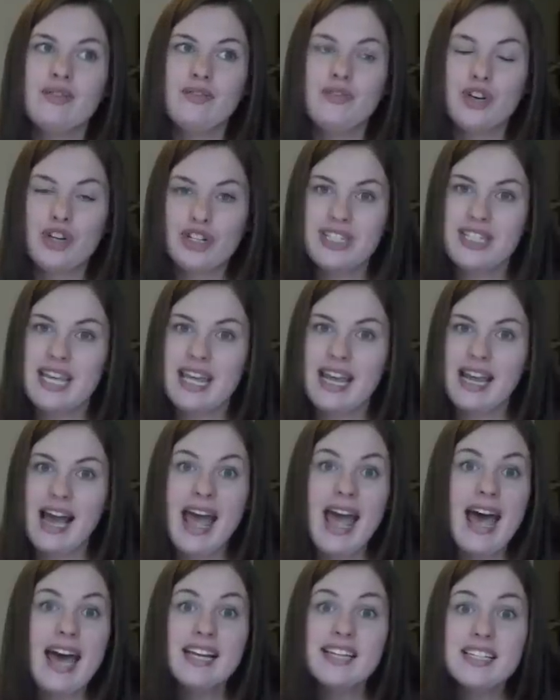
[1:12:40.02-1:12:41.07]
first thing. I
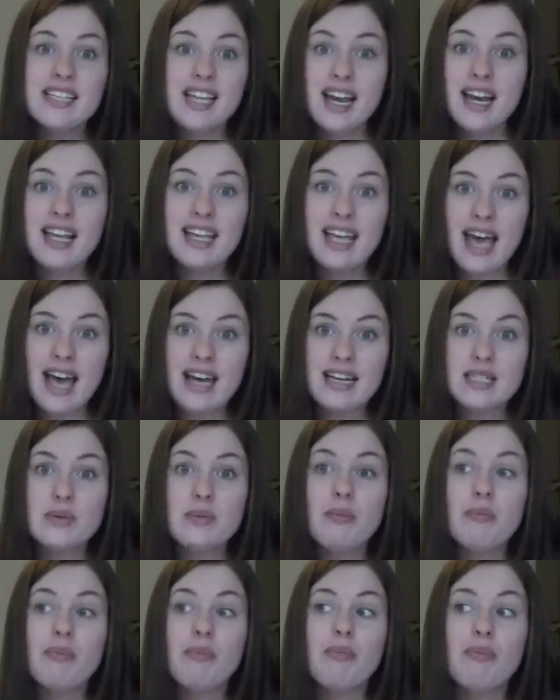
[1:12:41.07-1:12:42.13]
hadn't done it
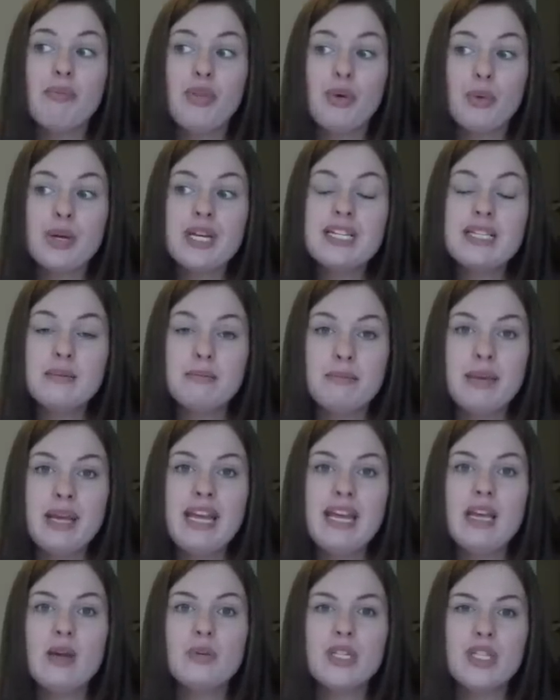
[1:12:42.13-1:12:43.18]
yet. The reason
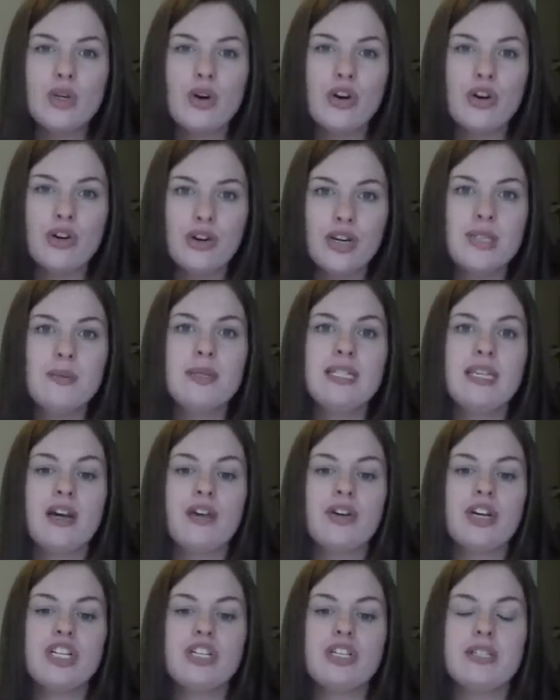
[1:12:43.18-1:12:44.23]
being we still had our Christmas
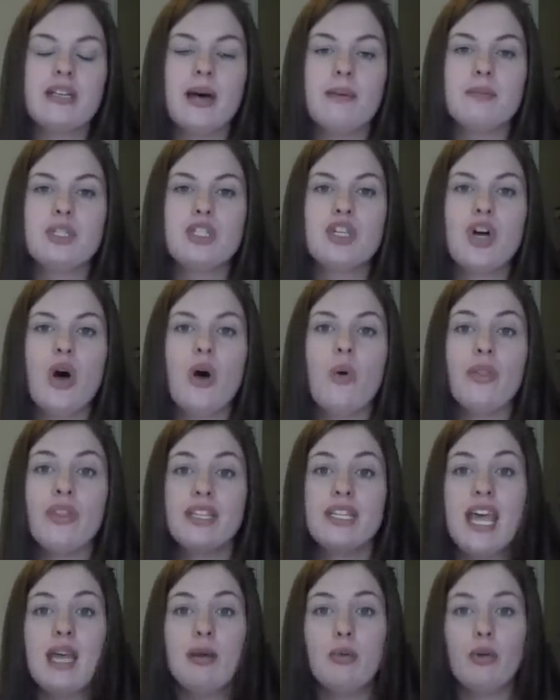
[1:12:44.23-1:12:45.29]
decorations up. So the
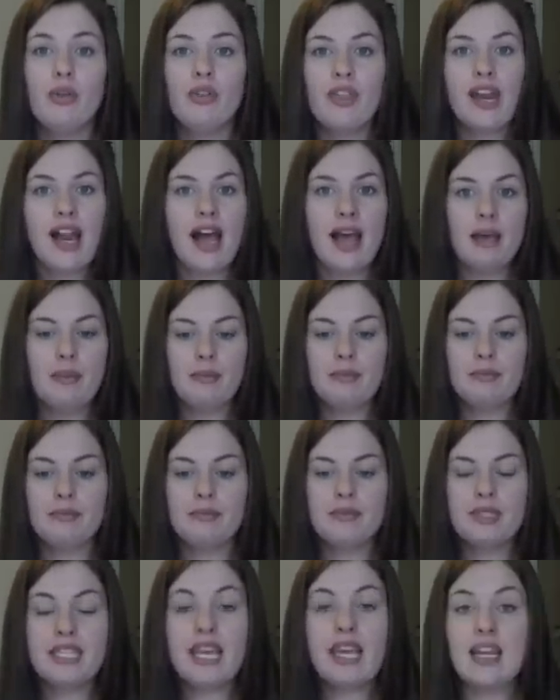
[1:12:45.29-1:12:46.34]
table that I'm
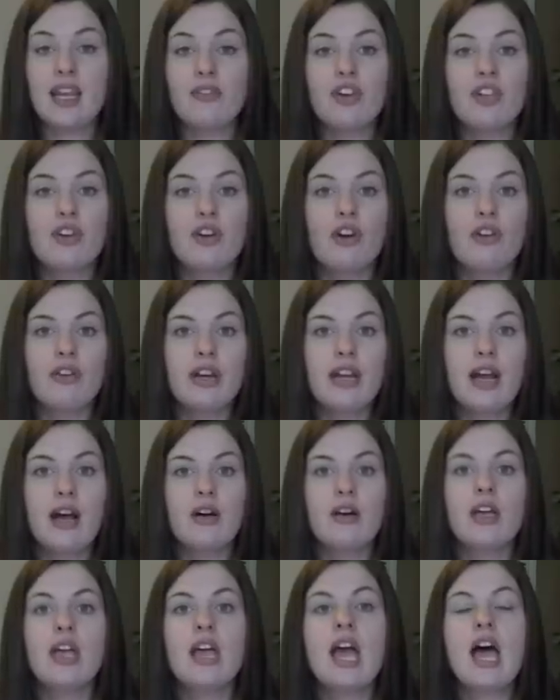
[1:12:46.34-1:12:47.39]
setting everything on right
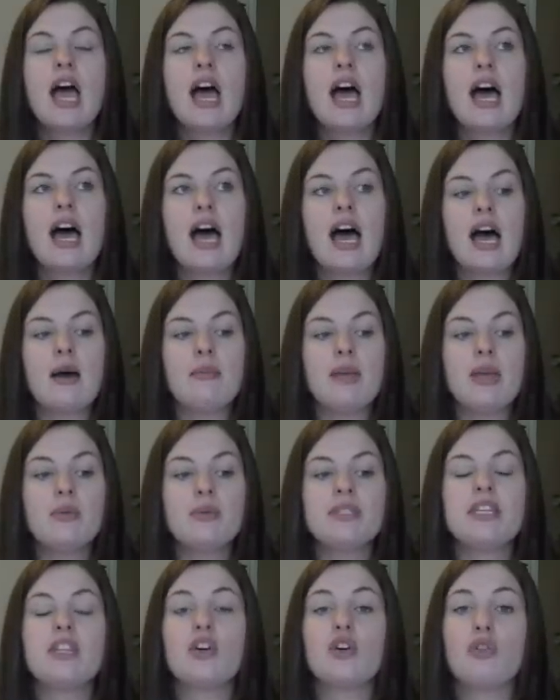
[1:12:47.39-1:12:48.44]
now, um, it
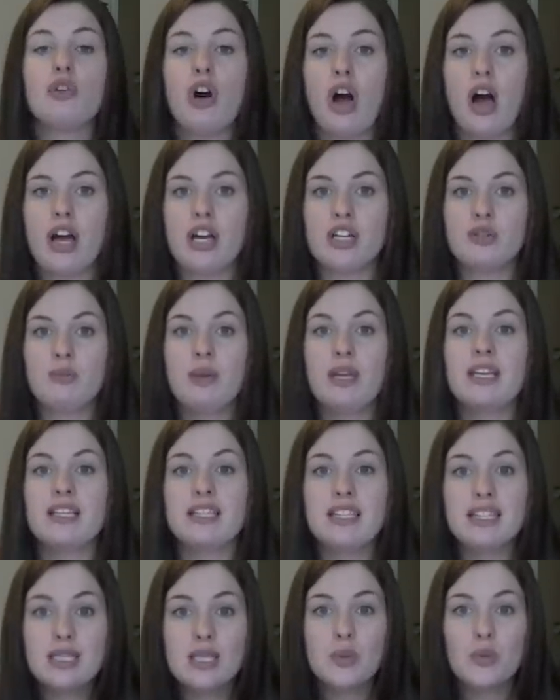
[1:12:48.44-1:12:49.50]
was in the garage because
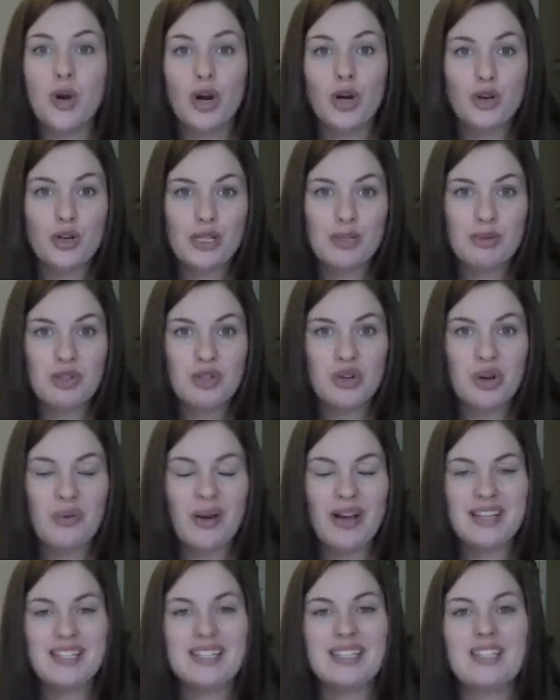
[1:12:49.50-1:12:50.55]
this is where our Christmas tree
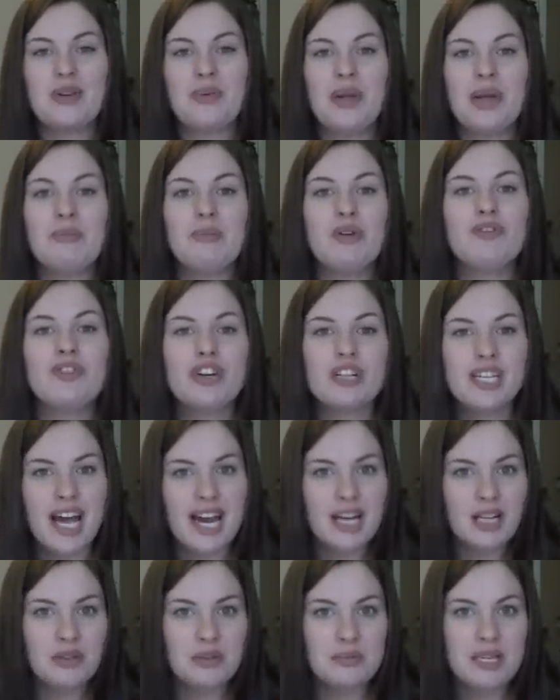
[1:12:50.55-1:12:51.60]
was. So we had moved our
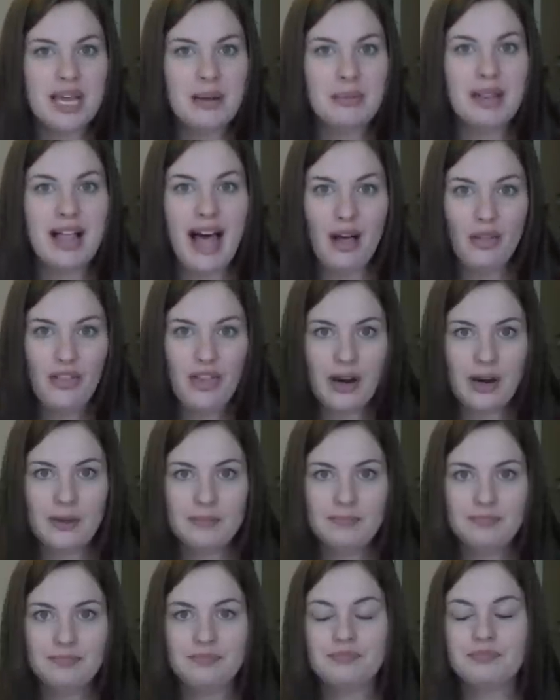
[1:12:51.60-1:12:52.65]
dining room table out there